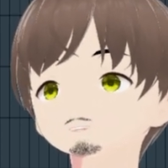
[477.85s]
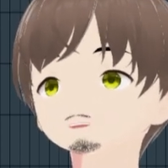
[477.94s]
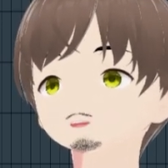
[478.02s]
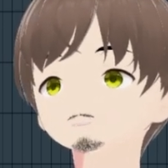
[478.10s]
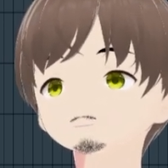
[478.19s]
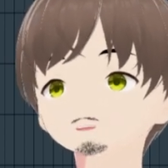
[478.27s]

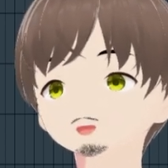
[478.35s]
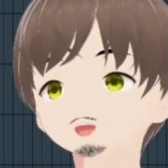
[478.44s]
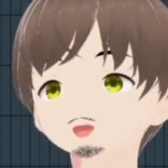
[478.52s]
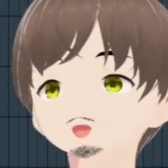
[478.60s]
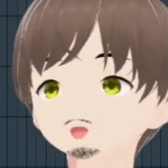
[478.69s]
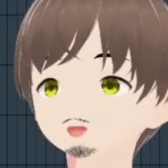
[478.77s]
just drag it
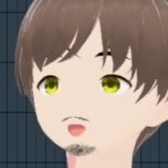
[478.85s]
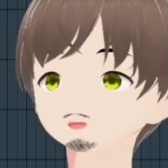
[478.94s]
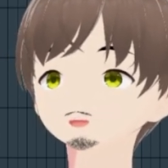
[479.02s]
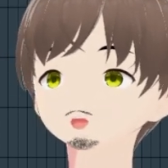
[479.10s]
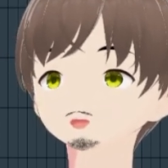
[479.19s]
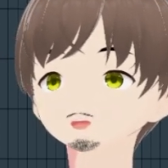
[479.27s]
up
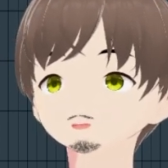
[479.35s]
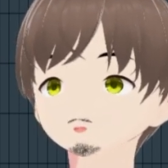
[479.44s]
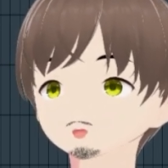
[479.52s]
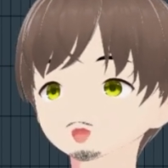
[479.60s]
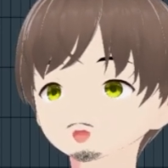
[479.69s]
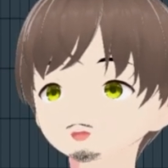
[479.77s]
accordingly. You
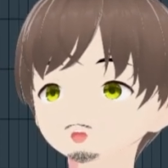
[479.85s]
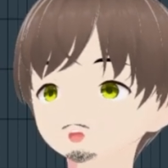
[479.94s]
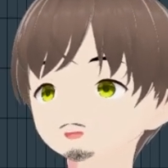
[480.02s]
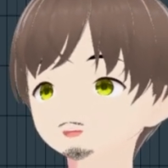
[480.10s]
probably don't need to